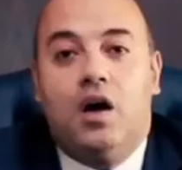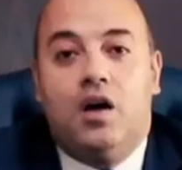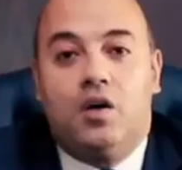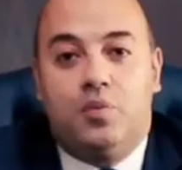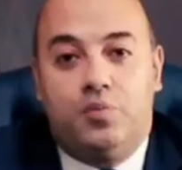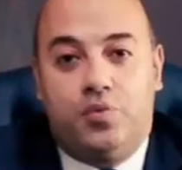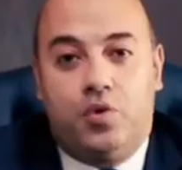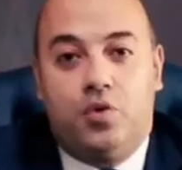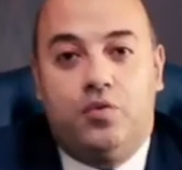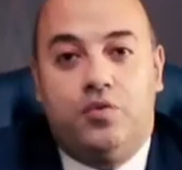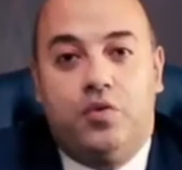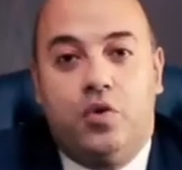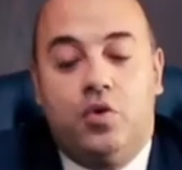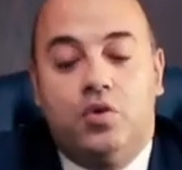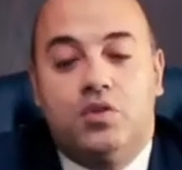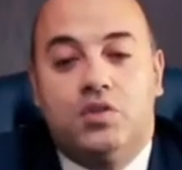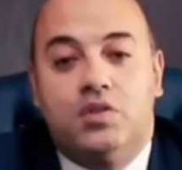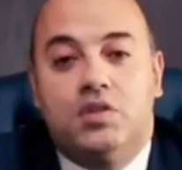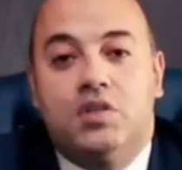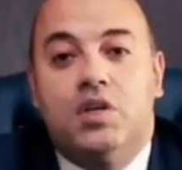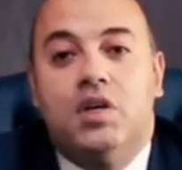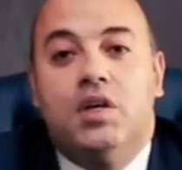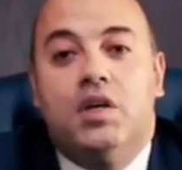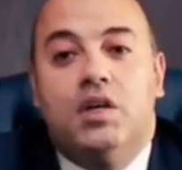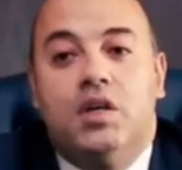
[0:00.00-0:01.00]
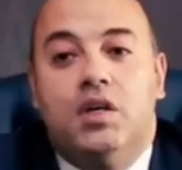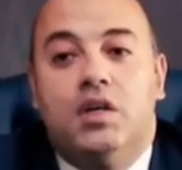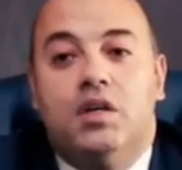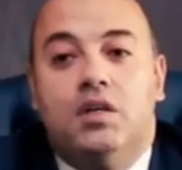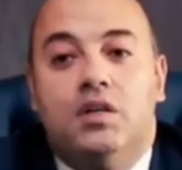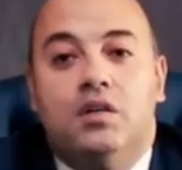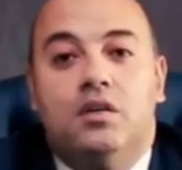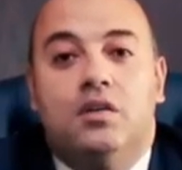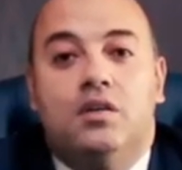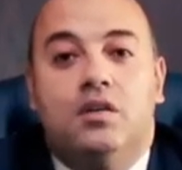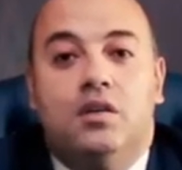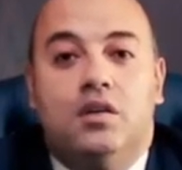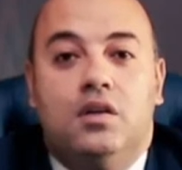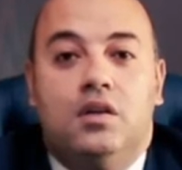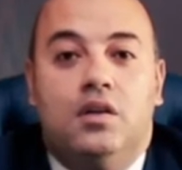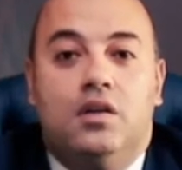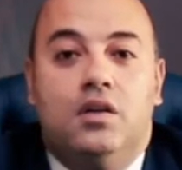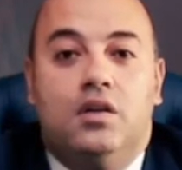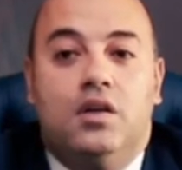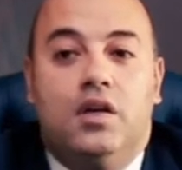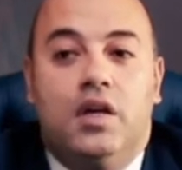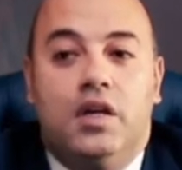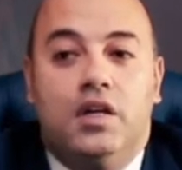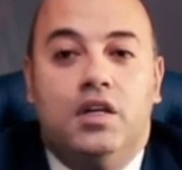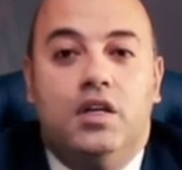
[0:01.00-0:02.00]
are provoked in
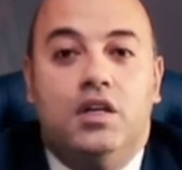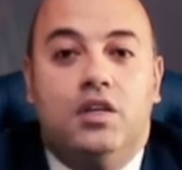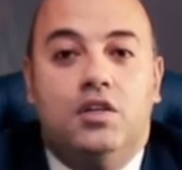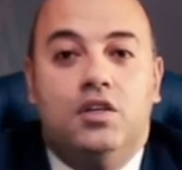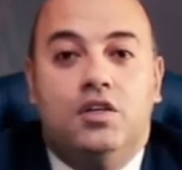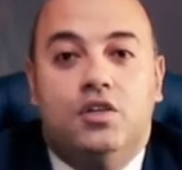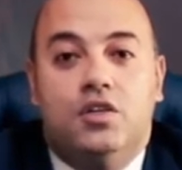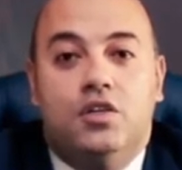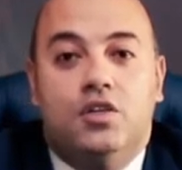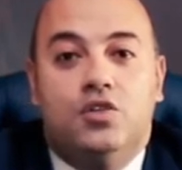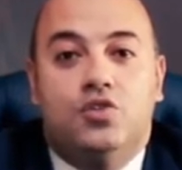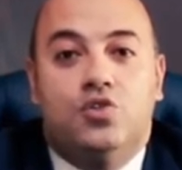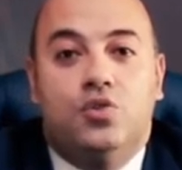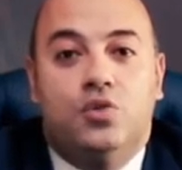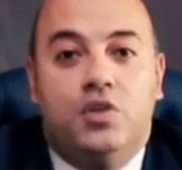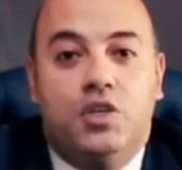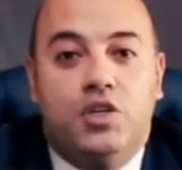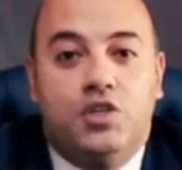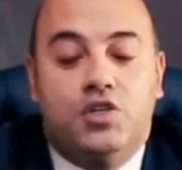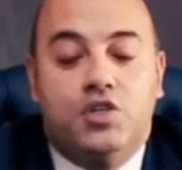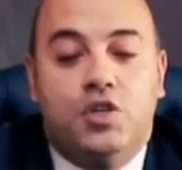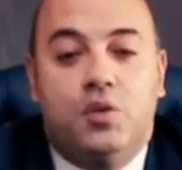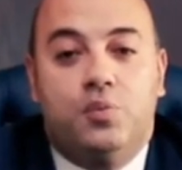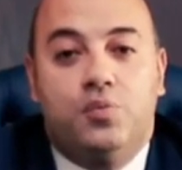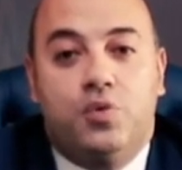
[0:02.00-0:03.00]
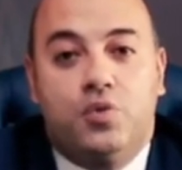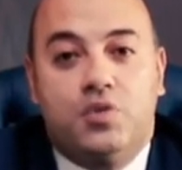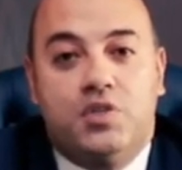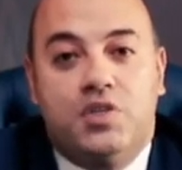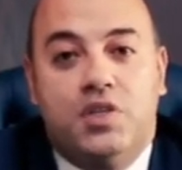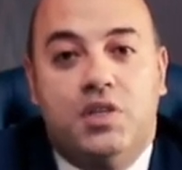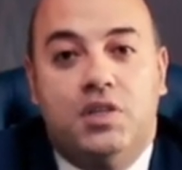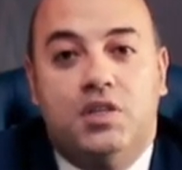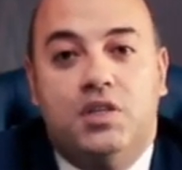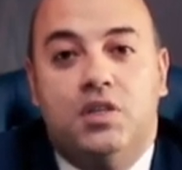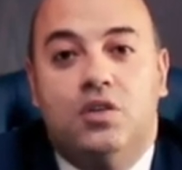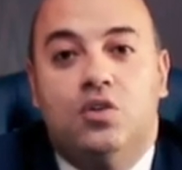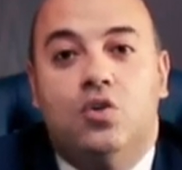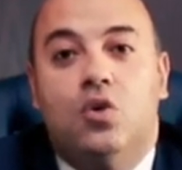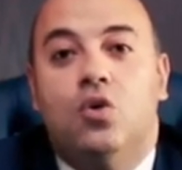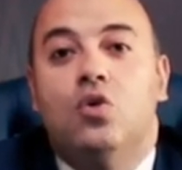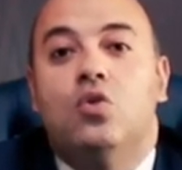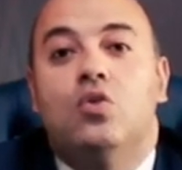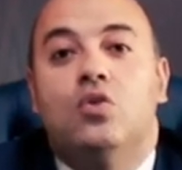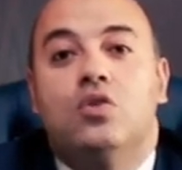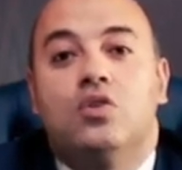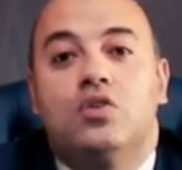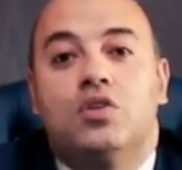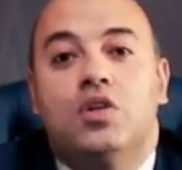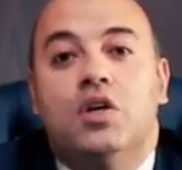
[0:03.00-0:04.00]
any judicial proceeding
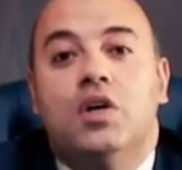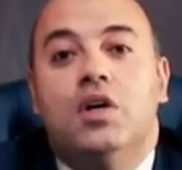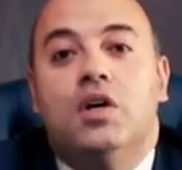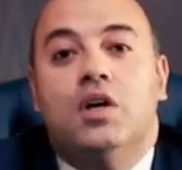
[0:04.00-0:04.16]
or